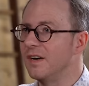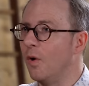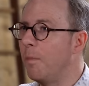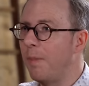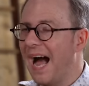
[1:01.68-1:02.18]

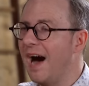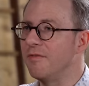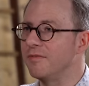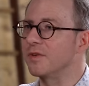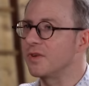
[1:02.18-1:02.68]

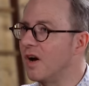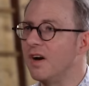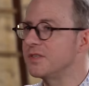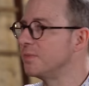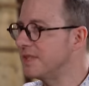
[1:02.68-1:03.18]
all-powerful
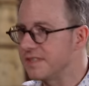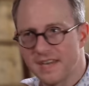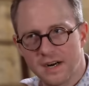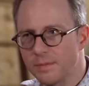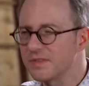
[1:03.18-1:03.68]
God with the
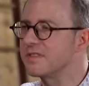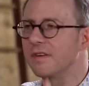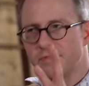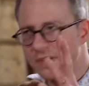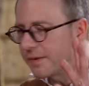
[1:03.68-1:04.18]
terrible
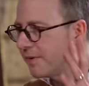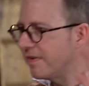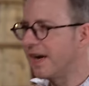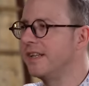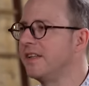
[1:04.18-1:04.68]
suffering we
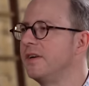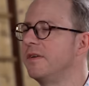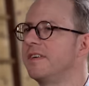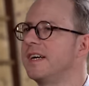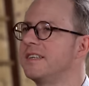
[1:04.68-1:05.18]
find in the
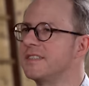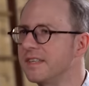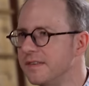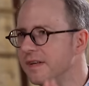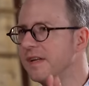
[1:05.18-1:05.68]
universe,
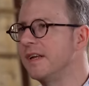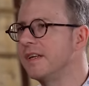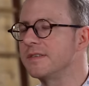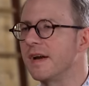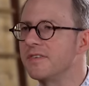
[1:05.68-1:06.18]
and
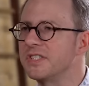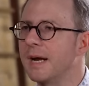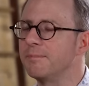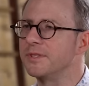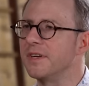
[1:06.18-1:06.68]
so I have a
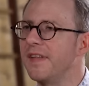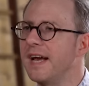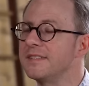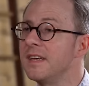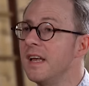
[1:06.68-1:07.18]
chapter on
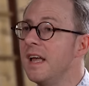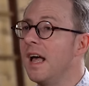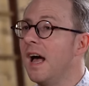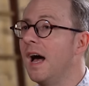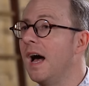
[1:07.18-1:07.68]
that.
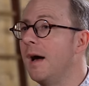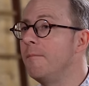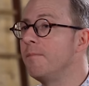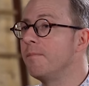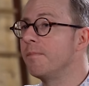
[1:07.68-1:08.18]

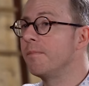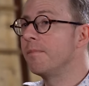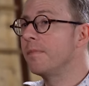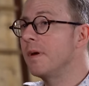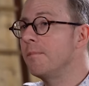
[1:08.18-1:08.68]

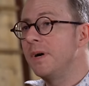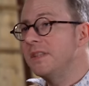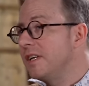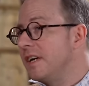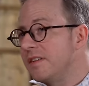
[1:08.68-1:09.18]

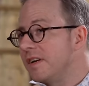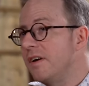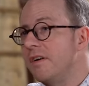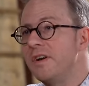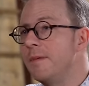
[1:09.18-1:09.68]
But there
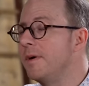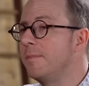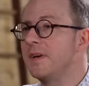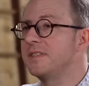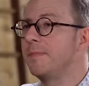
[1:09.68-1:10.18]
are a number of
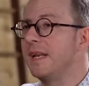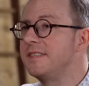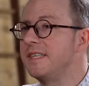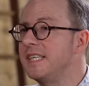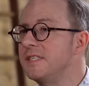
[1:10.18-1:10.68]

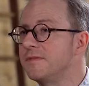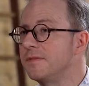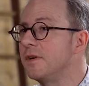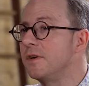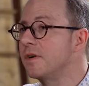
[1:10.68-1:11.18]
possibilities
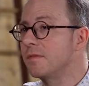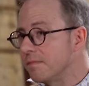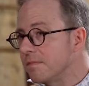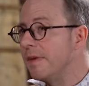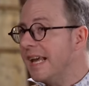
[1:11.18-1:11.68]
for
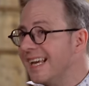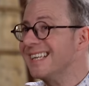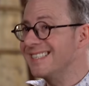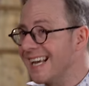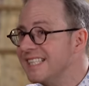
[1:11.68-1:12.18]

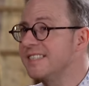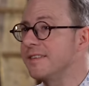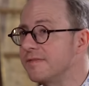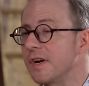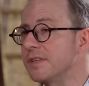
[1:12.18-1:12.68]
making sense
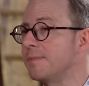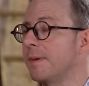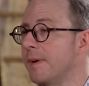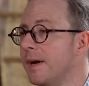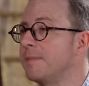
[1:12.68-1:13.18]
of
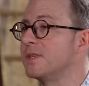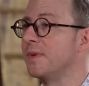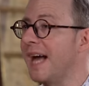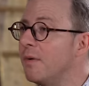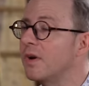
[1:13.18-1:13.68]
cosmic purpose
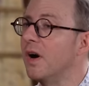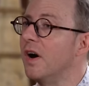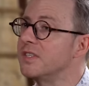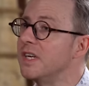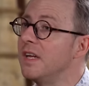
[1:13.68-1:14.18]
without
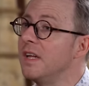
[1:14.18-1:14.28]
God.